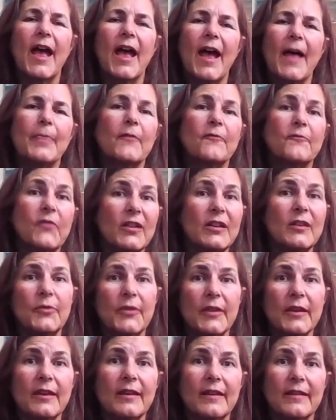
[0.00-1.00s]
And the funny
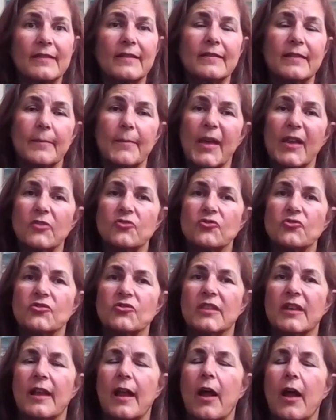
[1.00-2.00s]
thing is the managers that